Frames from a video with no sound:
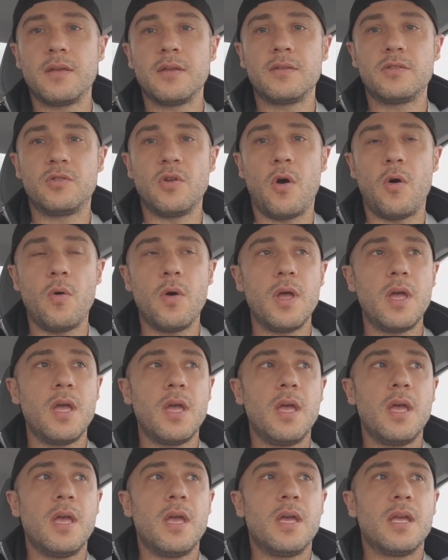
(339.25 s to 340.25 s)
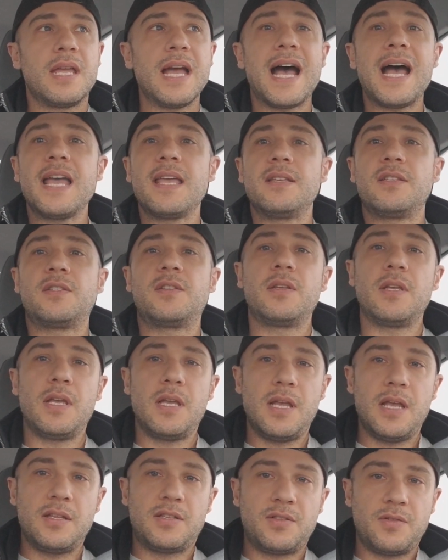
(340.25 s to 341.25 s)
So guys,
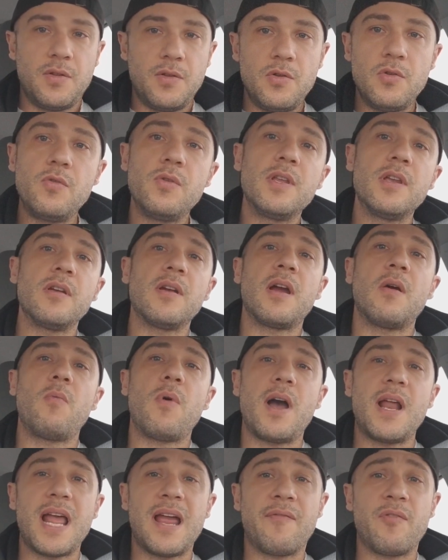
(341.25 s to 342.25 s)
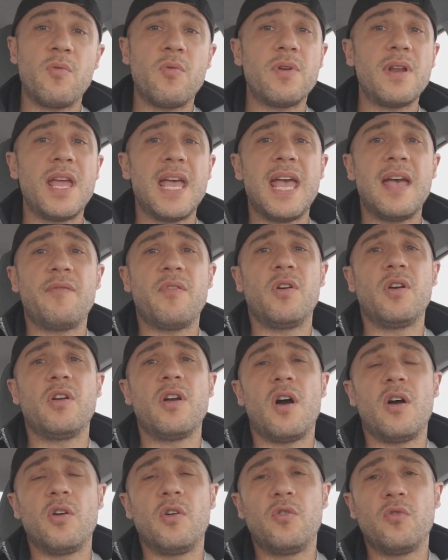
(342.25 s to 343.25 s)
it's the new year. I want everyone to have a
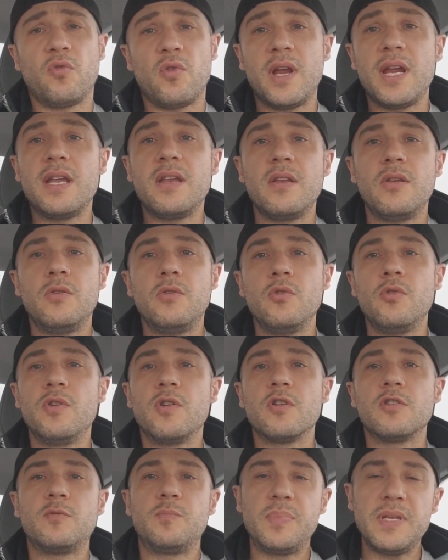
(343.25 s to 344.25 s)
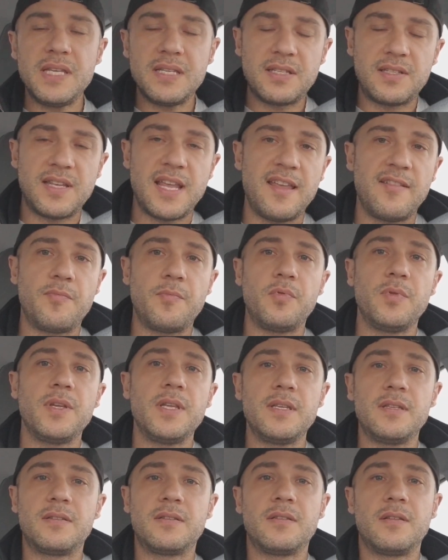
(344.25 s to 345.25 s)
great New Year's. Be safe,
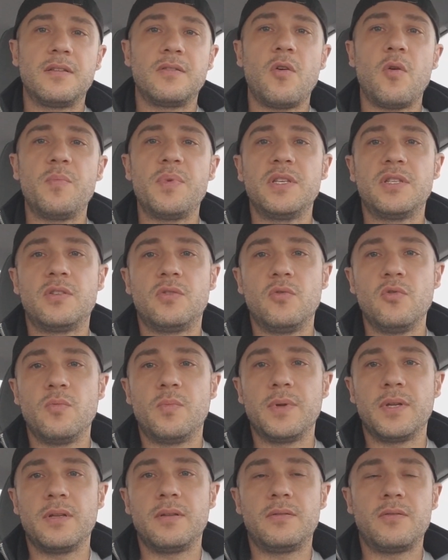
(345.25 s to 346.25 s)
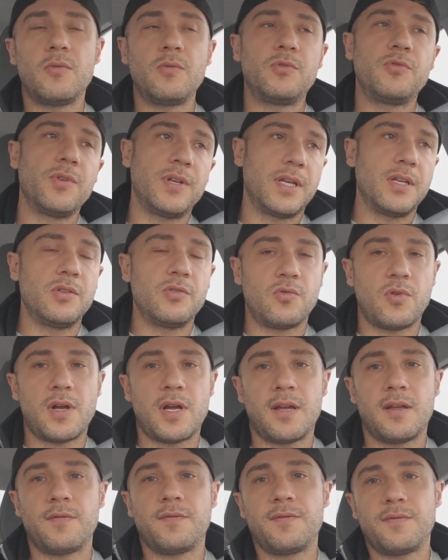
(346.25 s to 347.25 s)
please. Don't be stupid. Don't drink and
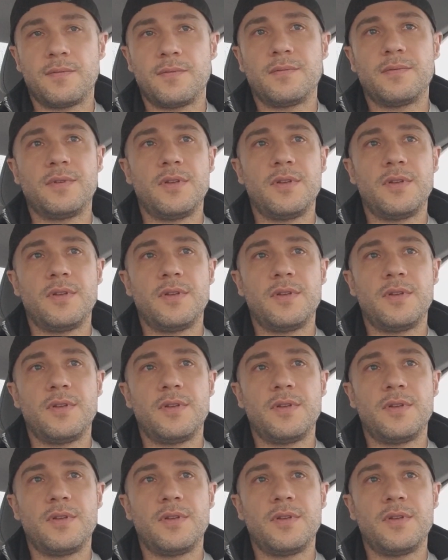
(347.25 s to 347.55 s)
drive.